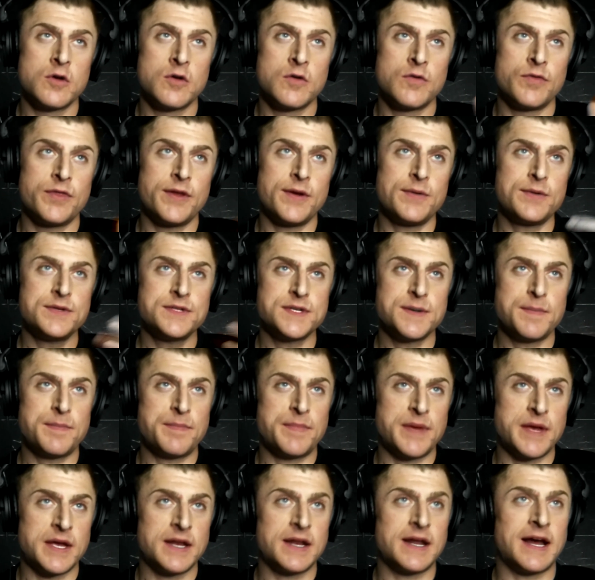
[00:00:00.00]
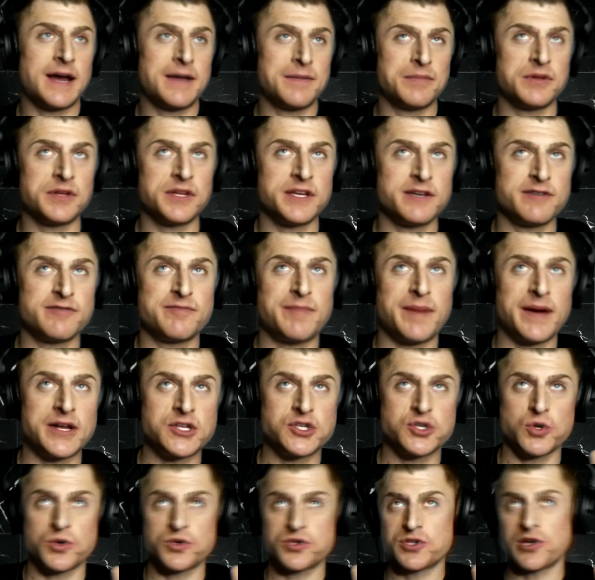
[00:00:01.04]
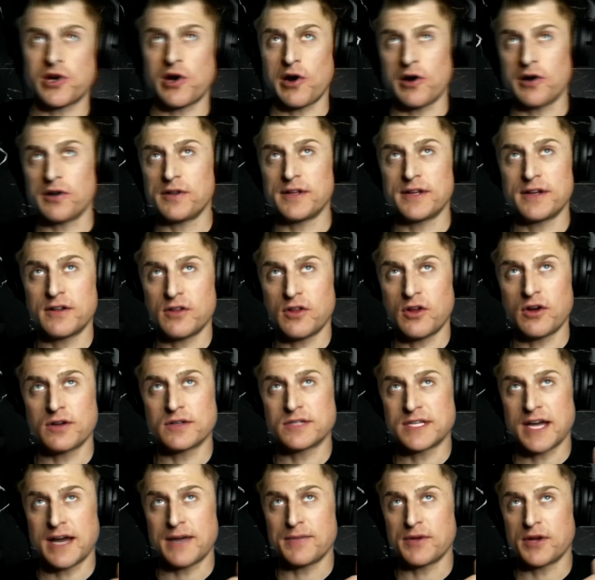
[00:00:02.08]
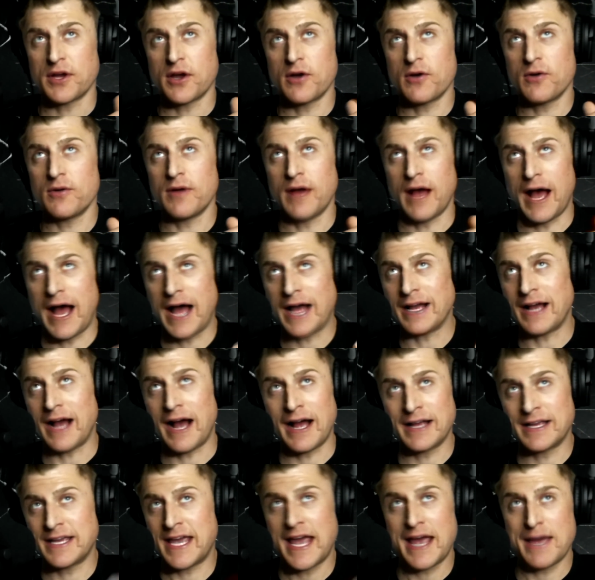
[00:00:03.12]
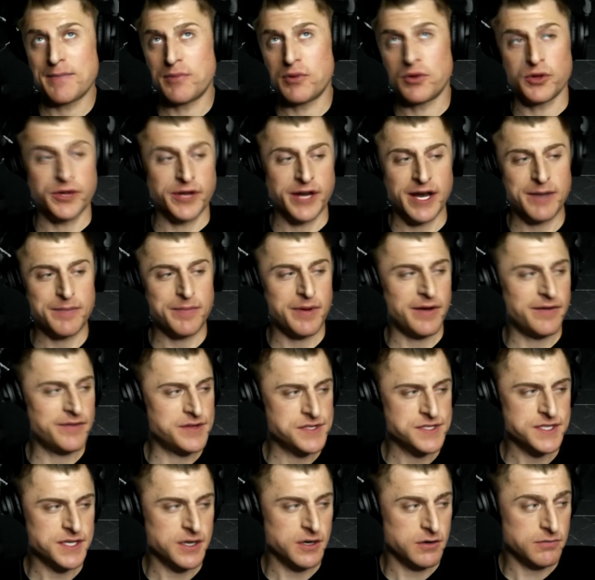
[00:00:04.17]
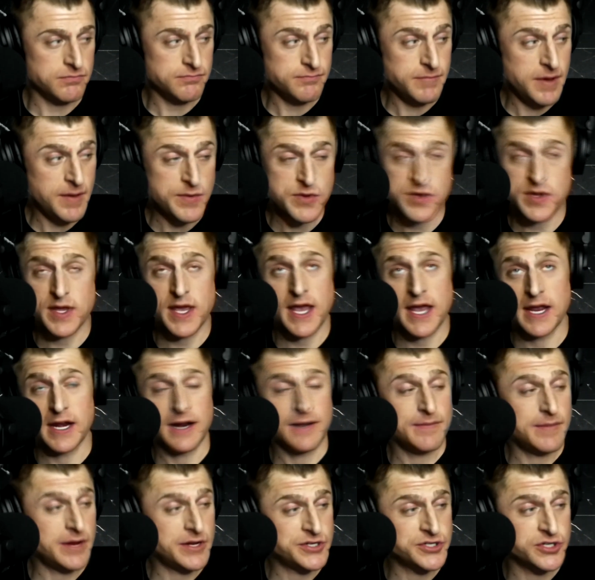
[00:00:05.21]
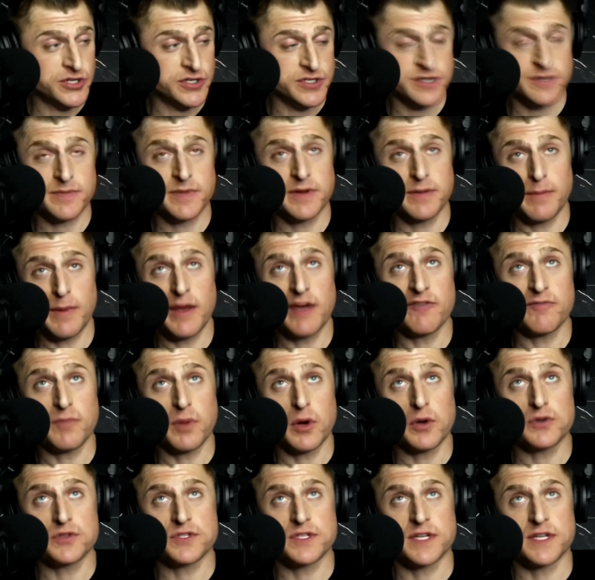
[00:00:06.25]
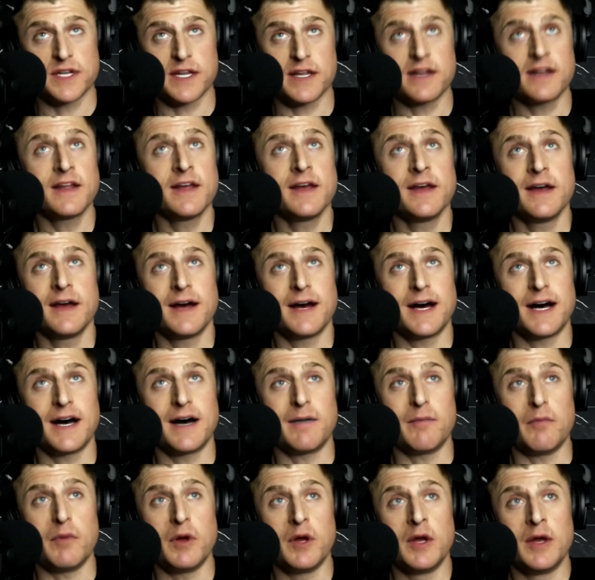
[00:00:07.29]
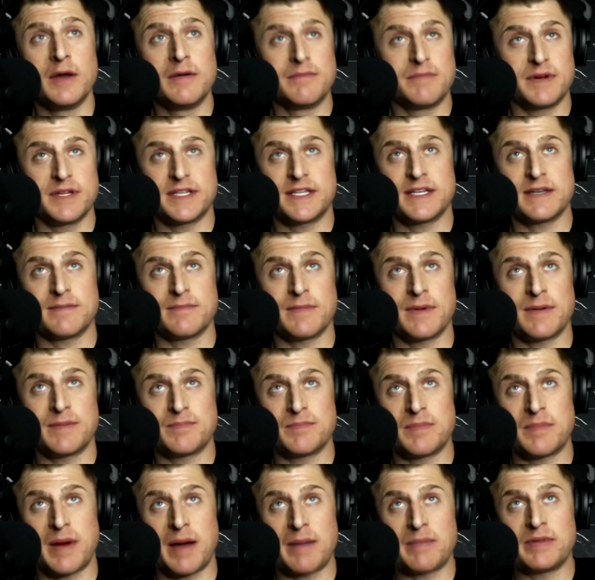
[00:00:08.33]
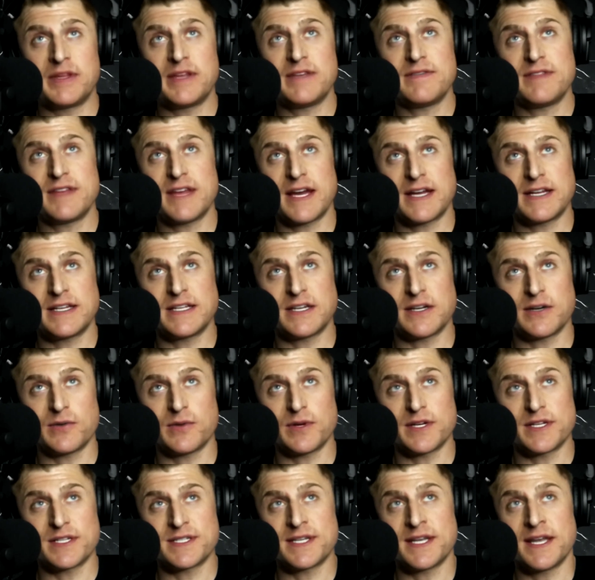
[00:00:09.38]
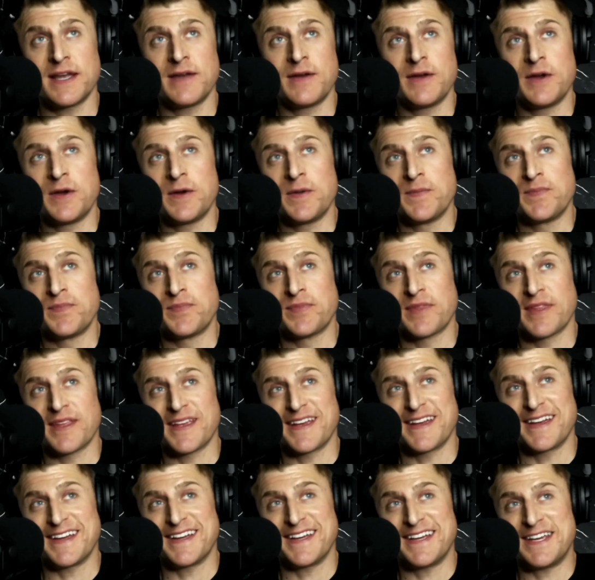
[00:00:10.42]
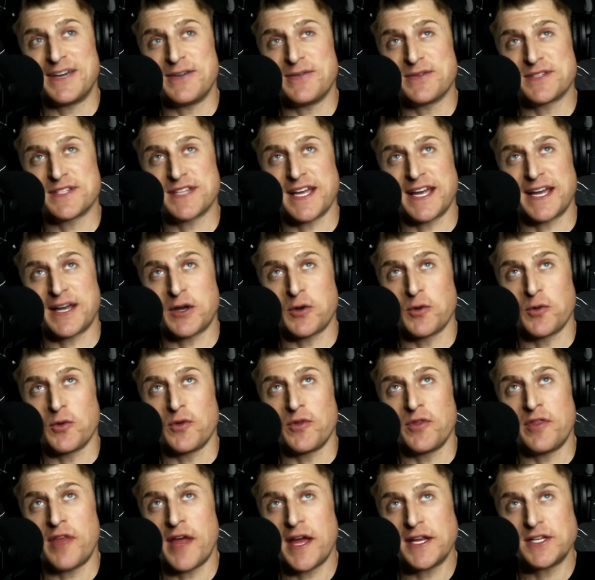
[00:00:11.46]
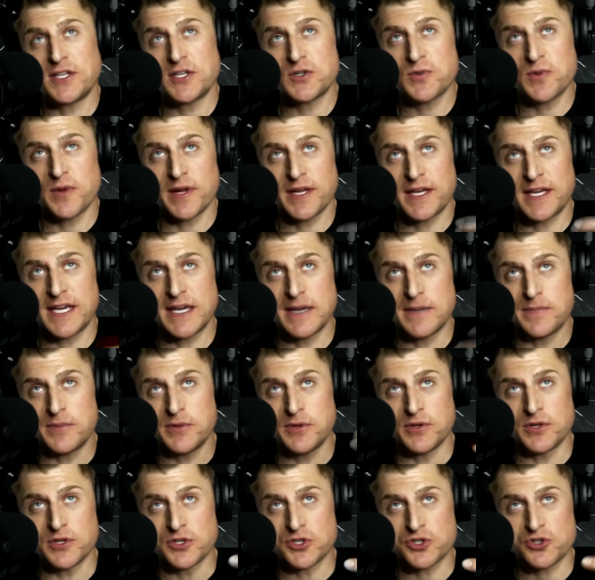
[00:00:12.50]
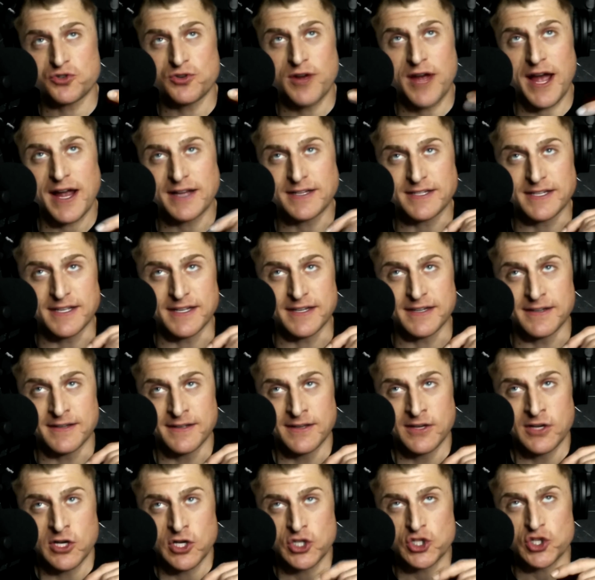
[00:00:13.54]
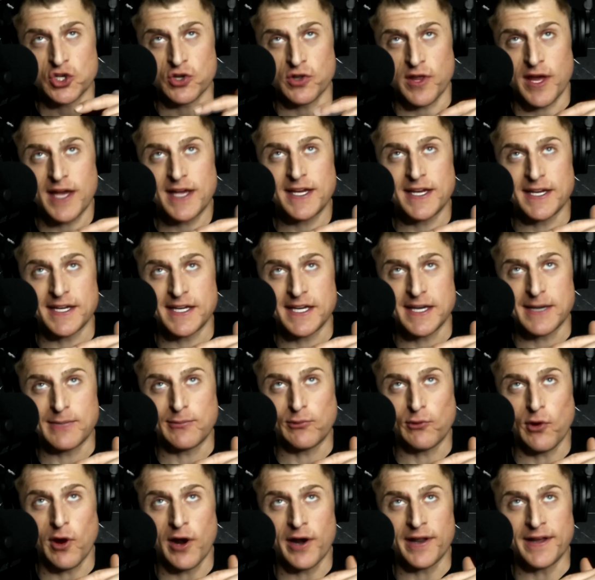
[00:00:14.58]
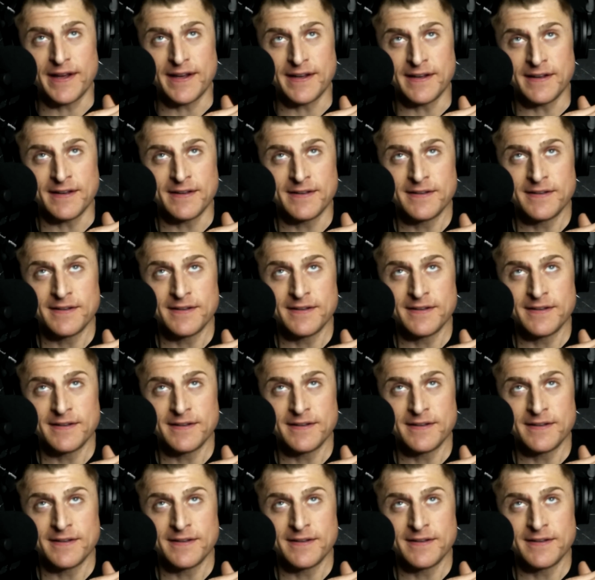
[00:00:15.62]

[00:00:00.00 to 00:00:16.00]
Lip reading: There was a bit, I believe, by George Carlin a long time ago. I can't pull it up, obviously, or maybe you can. I'm not sure. Somebody may have posted it. But I believe the idea was, he was like, they just want to keep you distracted so they can keep running